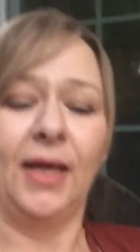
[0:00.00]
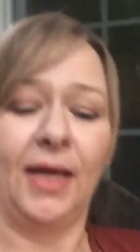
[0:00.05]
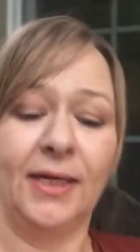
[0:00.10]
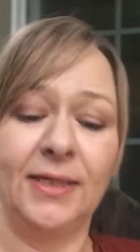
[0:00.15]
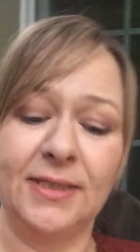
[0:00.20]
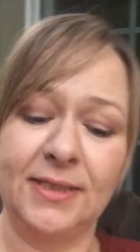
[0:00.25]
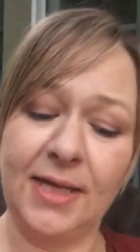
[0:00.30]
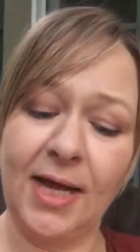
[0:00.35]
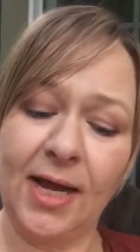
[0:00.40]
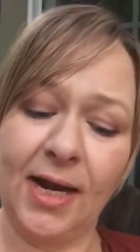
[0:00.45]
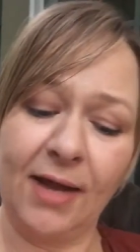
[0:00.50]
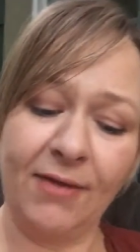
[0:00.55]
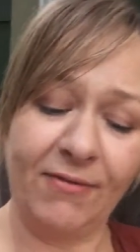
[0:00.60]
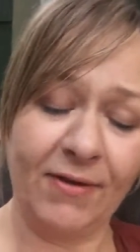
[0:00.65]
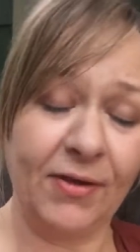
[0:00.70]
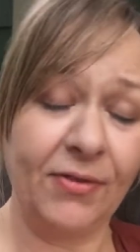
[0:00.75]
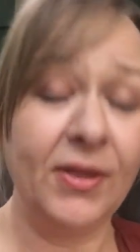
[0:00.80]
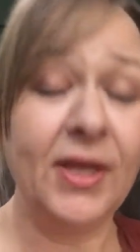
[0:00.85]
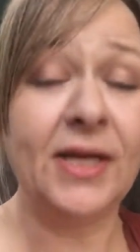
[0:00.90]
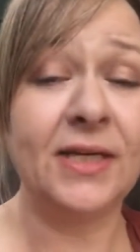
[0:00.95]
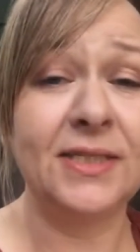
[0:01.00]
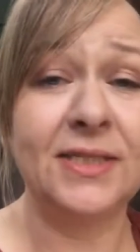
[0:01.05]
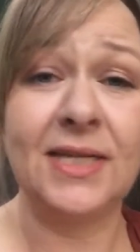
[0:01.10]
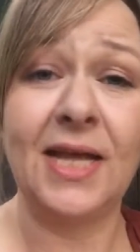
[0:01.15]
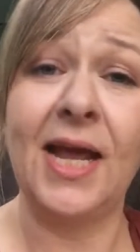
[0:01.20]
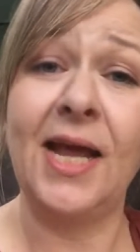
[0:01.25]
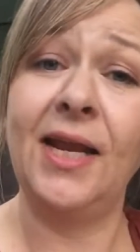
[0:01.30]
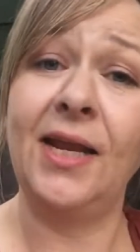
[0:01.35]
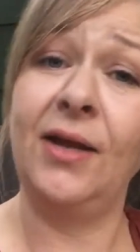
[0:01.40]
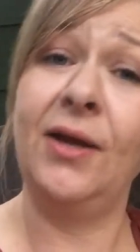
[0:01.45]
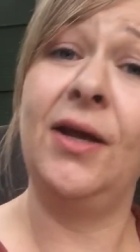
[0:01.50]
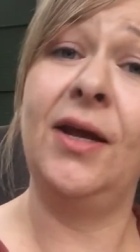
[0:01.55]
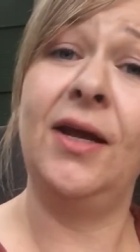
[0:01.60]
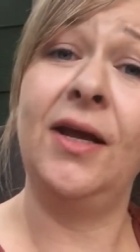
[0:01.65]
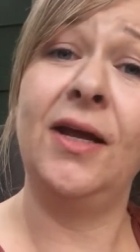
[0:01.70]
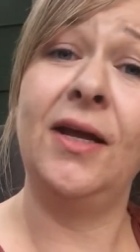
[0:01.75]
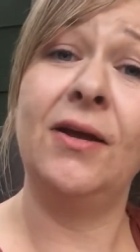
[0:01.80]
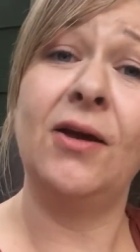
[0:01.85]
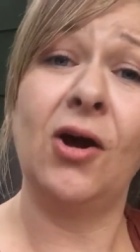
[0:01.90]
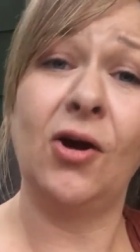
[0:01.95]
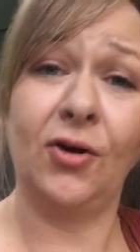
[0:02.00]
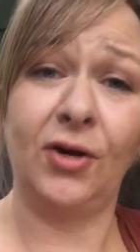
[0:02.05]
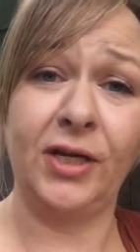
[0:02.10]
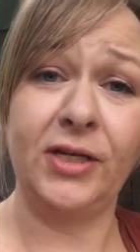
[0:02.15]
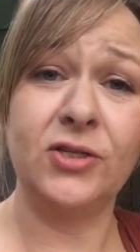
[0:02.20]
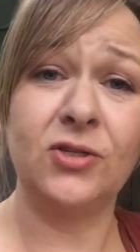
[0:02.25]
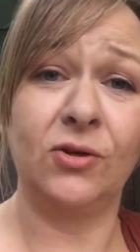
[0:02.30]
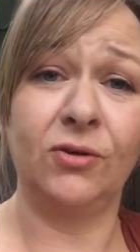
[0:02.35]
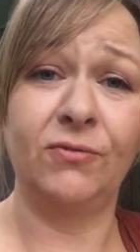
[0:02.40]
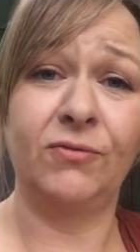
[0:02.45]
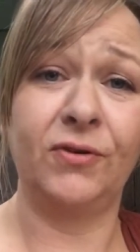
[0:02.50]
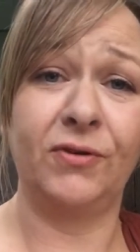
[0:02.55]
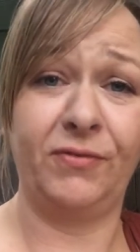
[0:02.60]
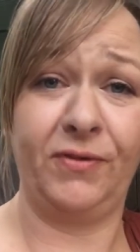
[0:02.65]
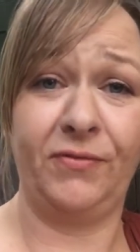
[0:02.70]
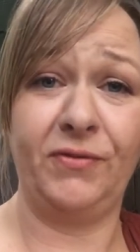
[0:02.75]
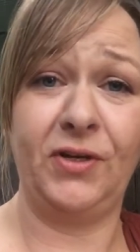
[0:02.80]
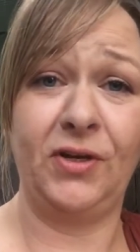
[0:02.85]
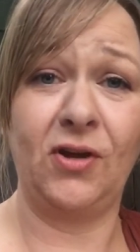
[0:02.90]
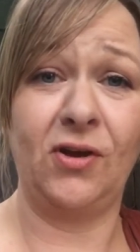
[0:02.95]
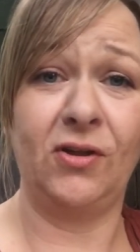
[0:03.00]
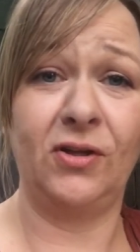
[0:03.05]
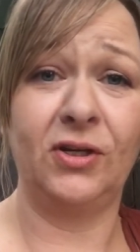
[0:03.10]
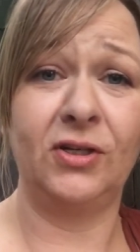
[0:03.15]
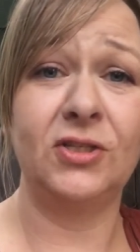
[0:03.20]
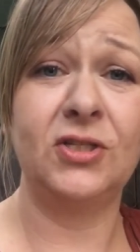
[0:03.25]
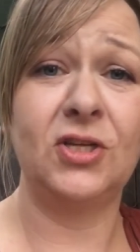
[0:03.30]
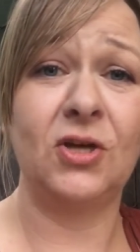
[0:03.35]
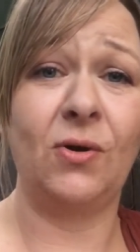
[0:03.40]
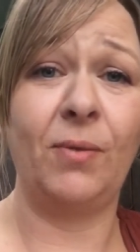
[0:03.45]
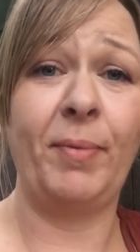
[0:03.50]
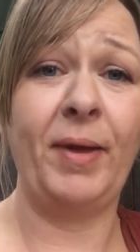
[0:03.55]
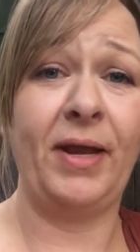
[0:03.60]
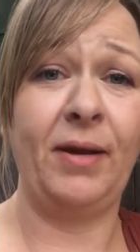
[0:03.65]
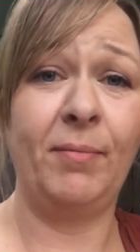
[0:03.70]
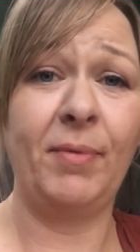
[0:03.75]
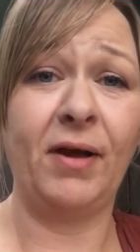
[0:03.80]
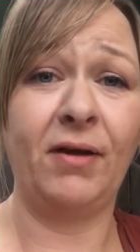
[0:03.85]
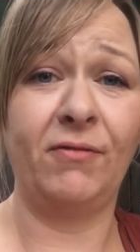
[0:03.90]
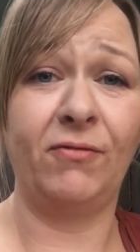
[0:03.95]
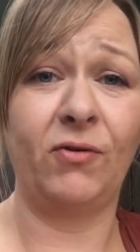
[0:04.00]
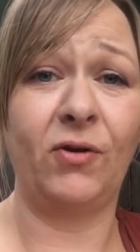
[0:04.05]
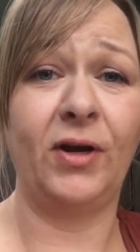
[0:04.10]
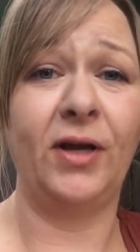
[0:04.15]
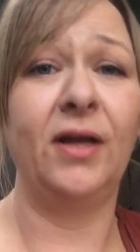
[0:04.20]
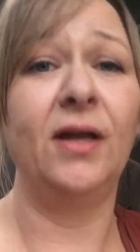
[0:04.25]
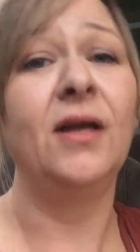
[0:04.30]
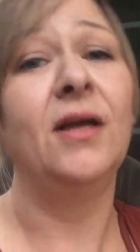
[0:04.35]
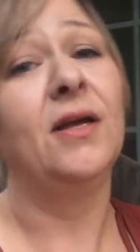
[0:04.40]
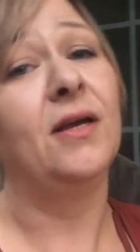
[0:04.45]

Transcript: Instead, I found this, and it already sold for $50. So I paid $1 for it.